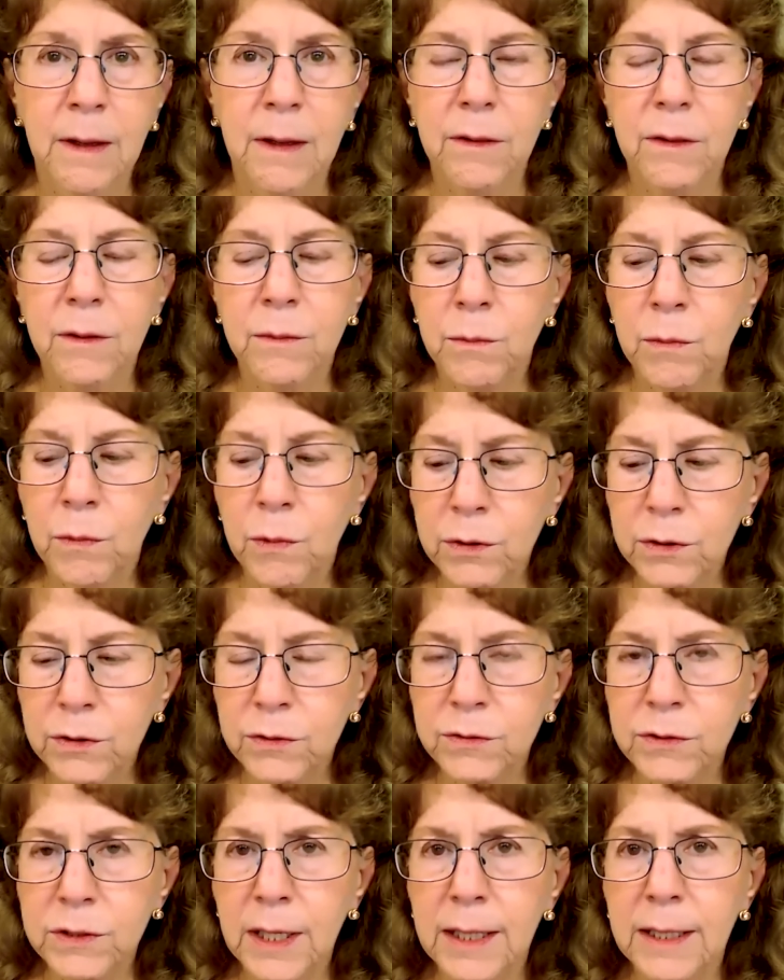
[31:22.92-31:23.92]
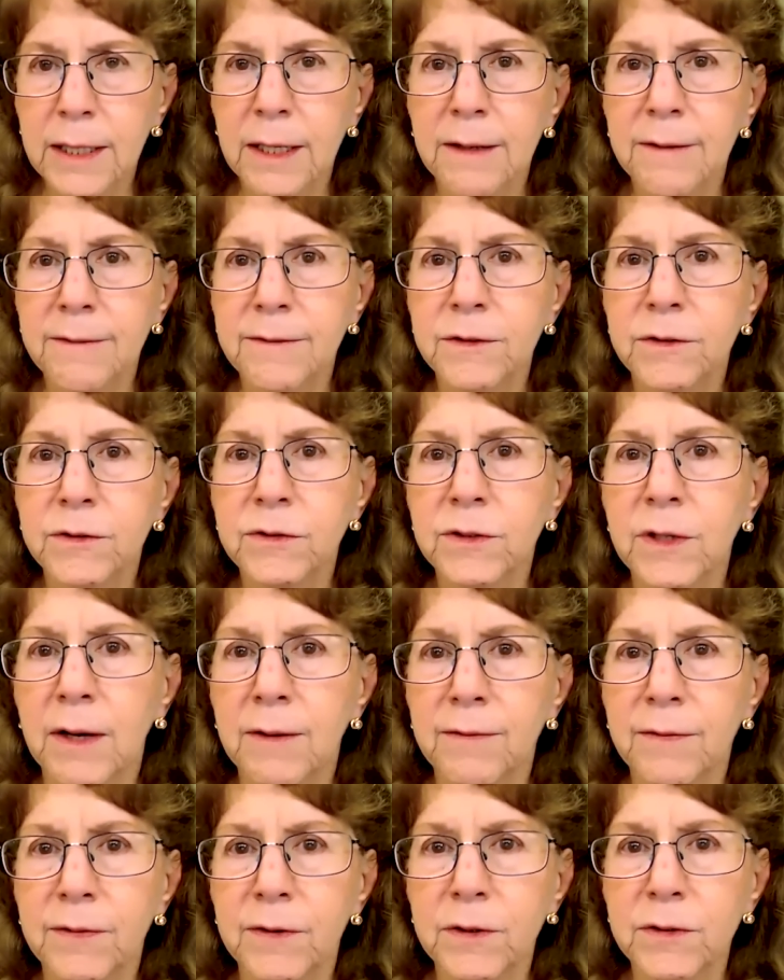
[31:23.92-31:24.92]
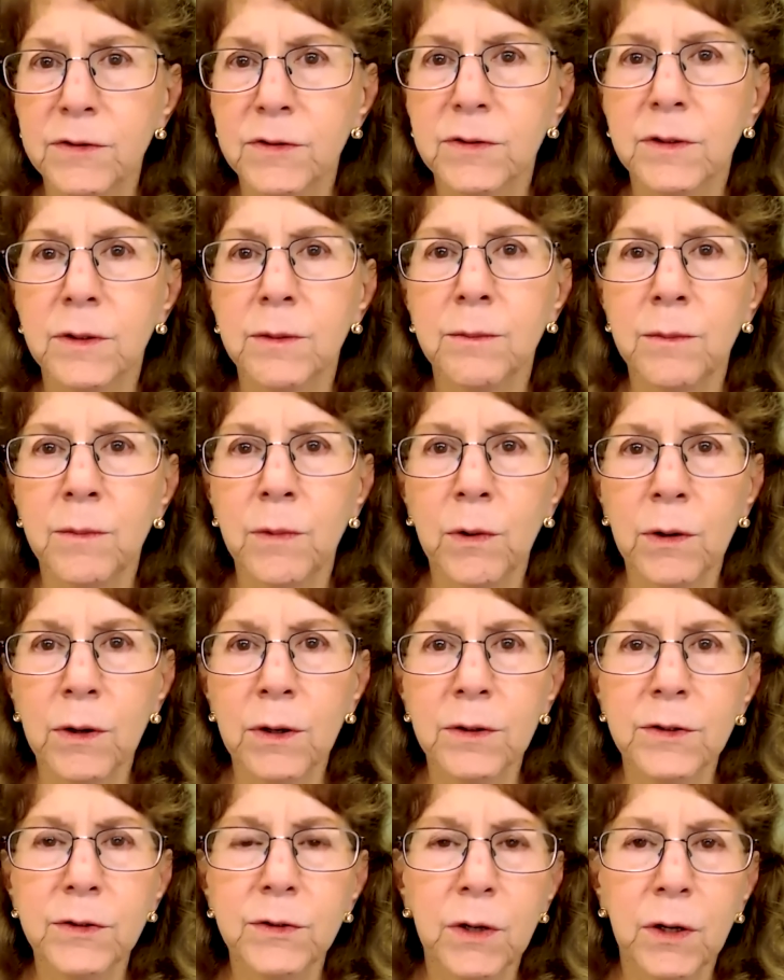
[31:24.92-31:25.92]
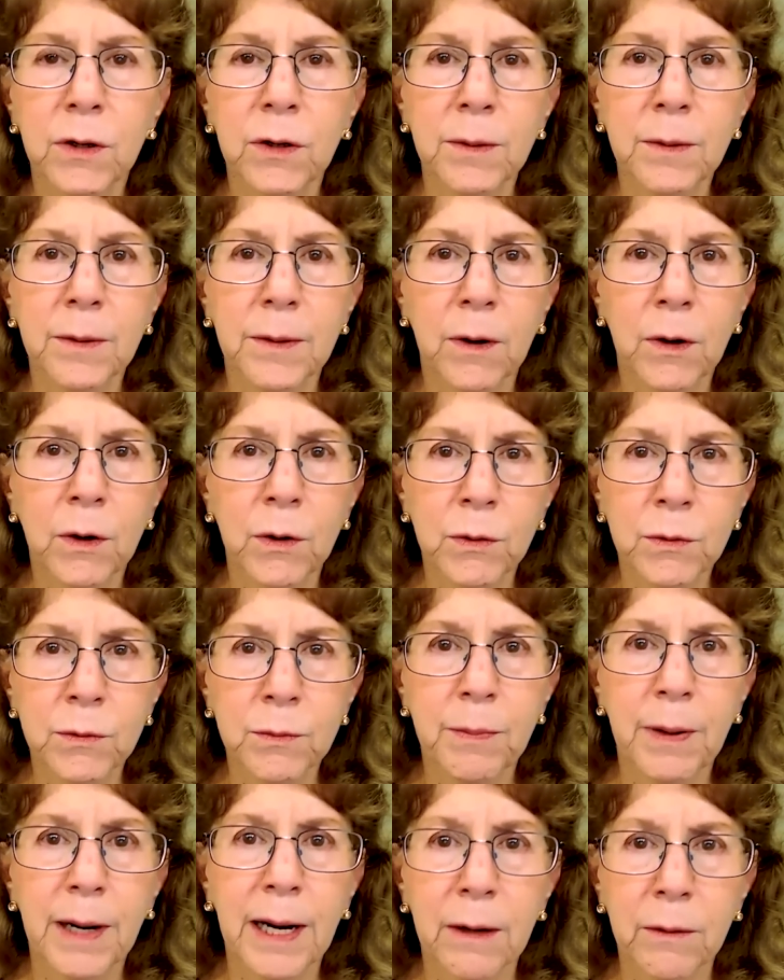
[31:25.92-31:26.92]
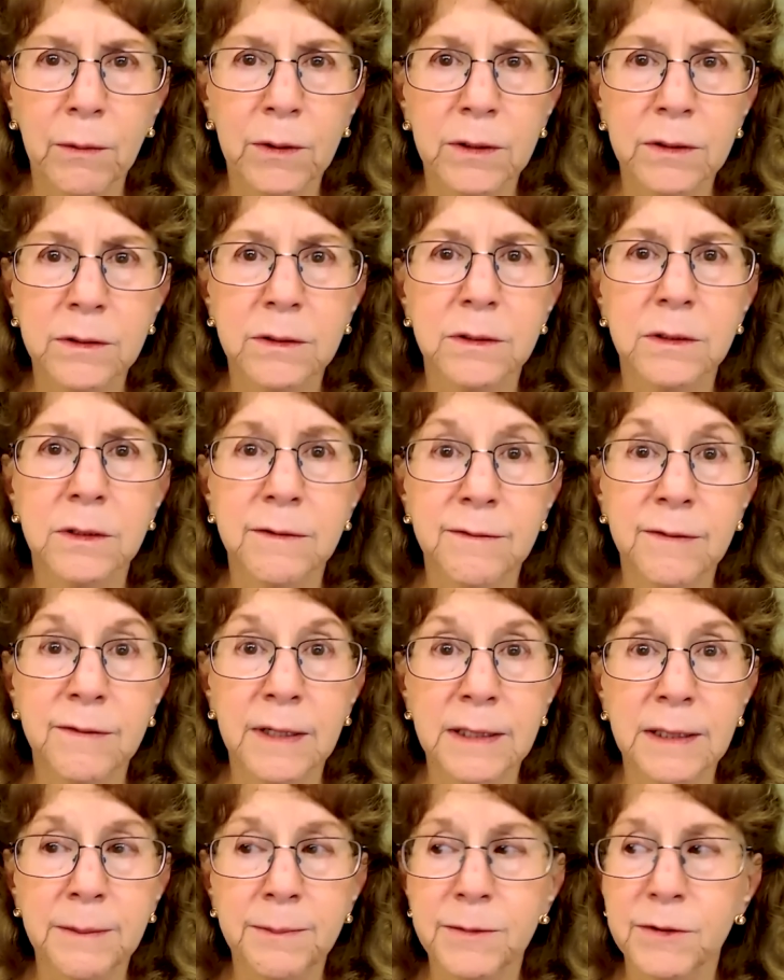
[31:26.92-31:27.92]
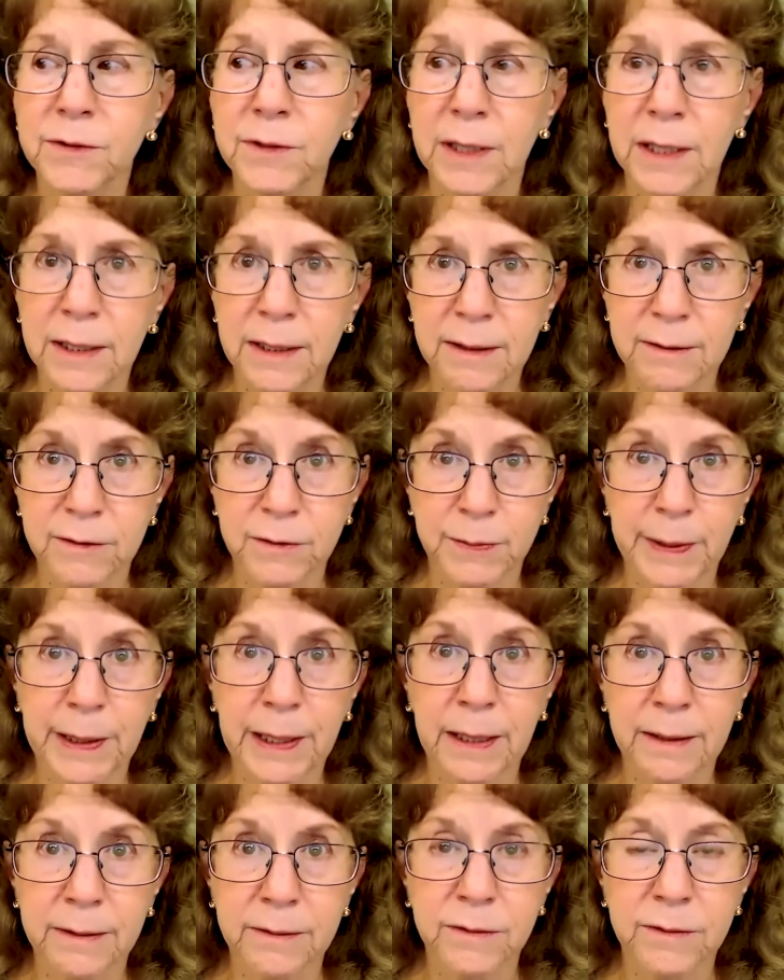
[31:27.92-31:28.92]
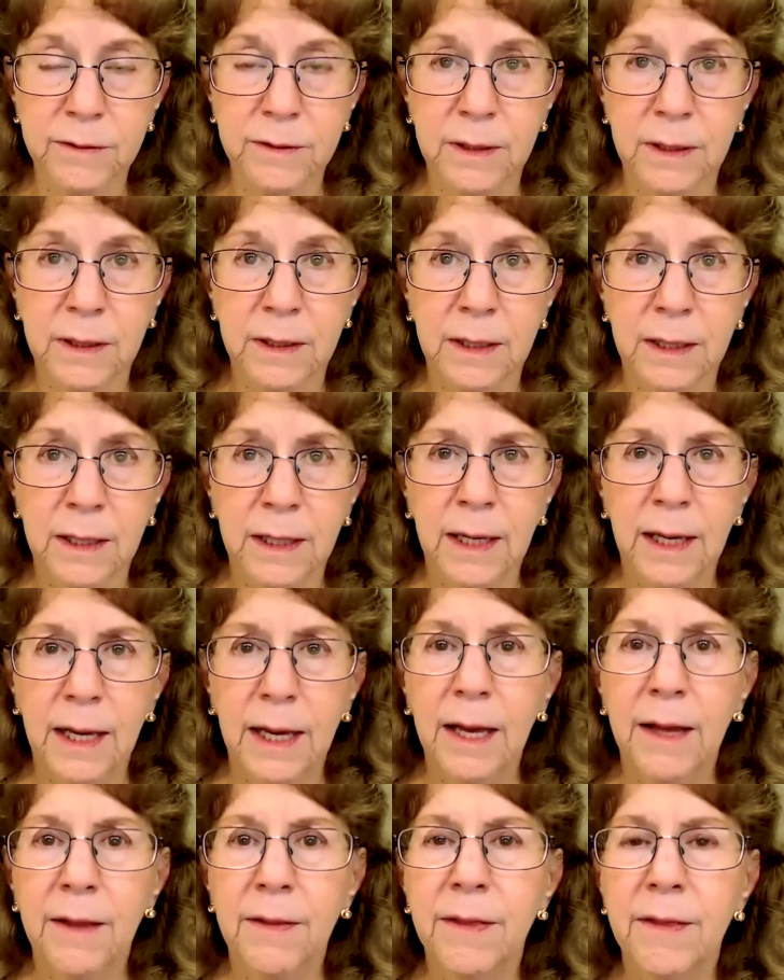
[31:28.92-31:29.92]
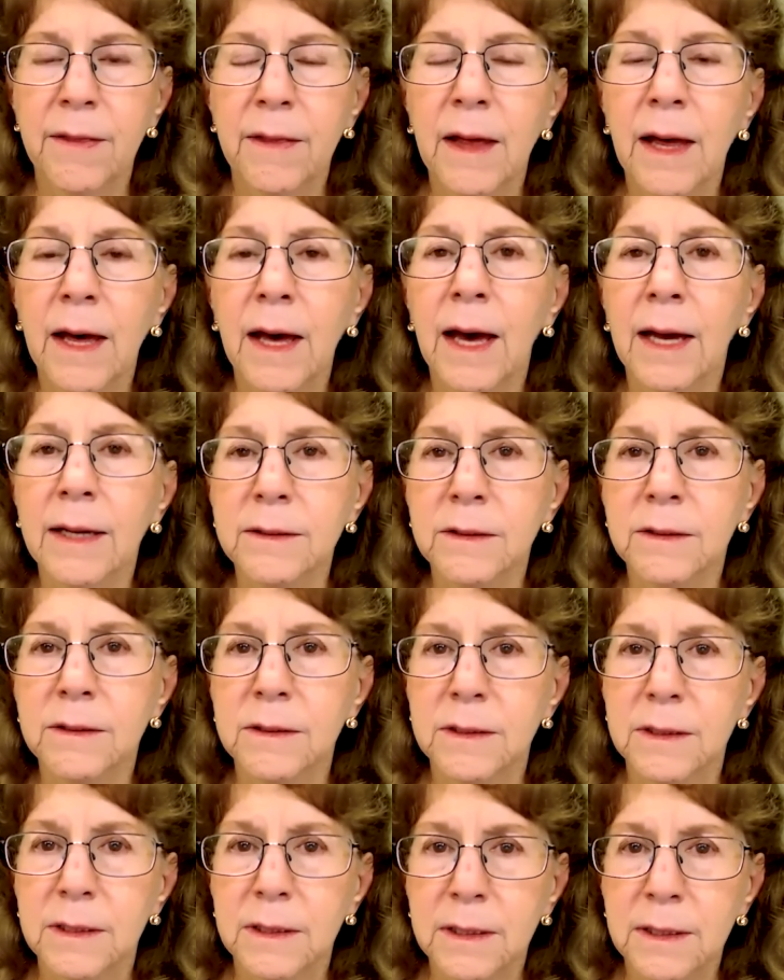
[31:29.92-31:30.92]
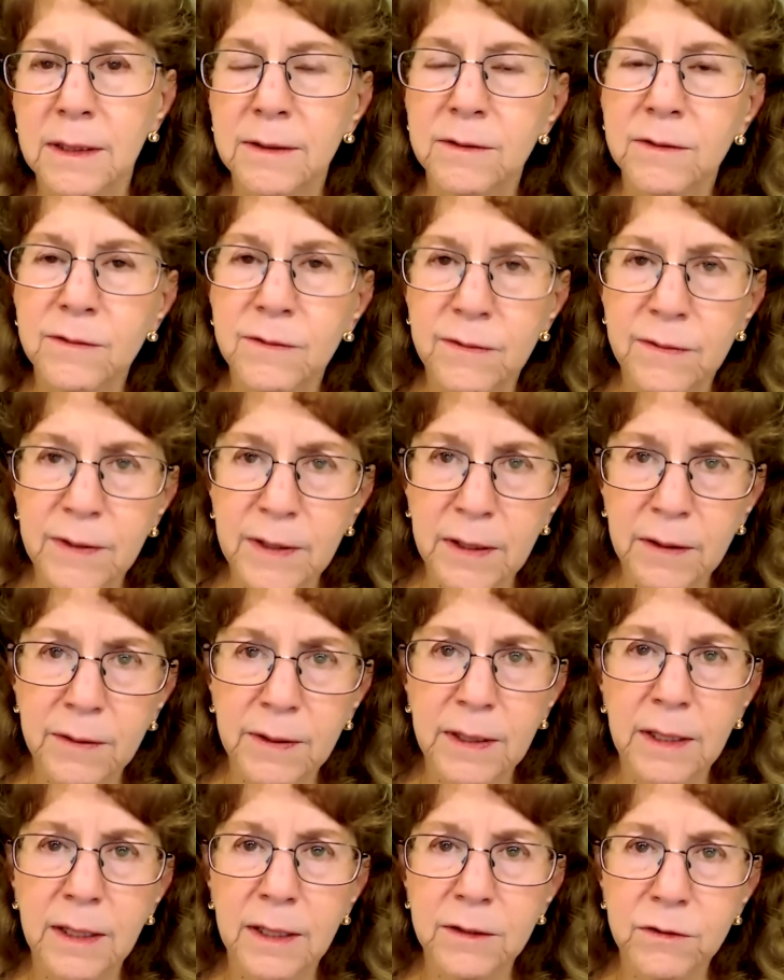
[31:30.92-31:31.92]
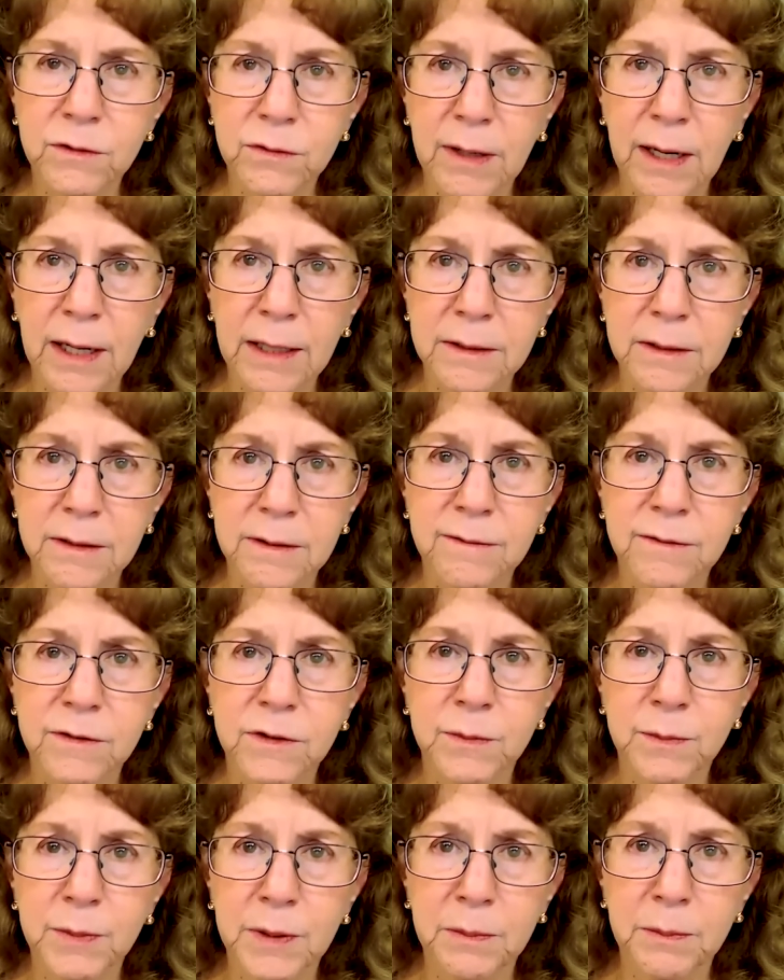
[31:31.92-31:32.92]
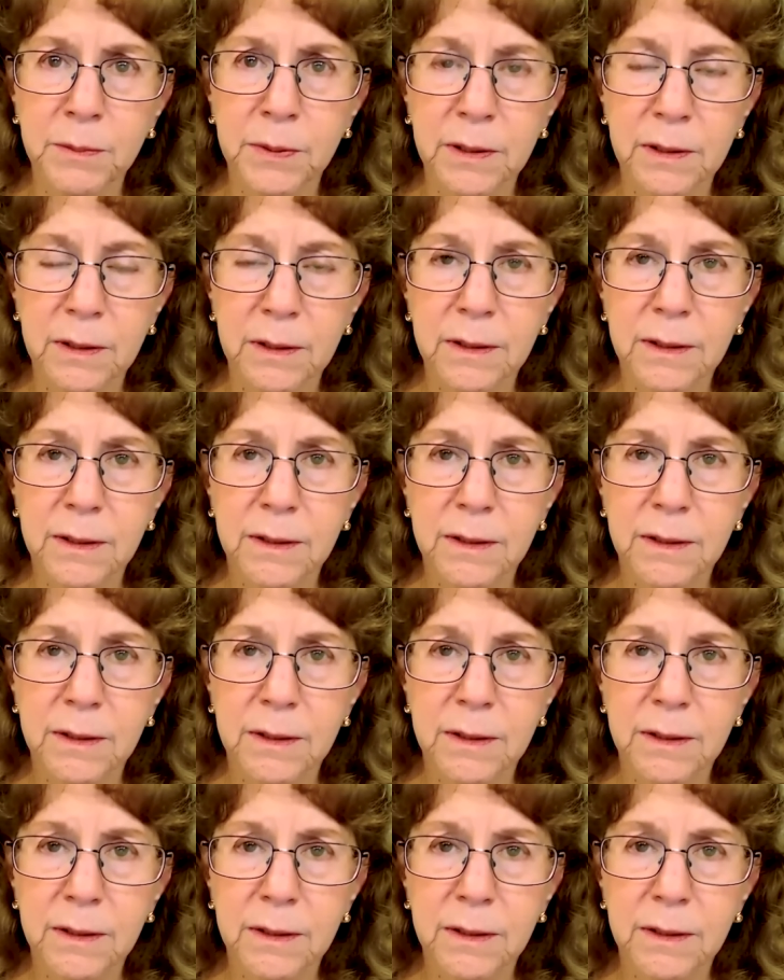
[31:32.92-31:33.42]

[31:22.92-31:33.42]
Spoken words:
The more you take care of yourself first, the more your own power develops and expands. And that is very attractive to people.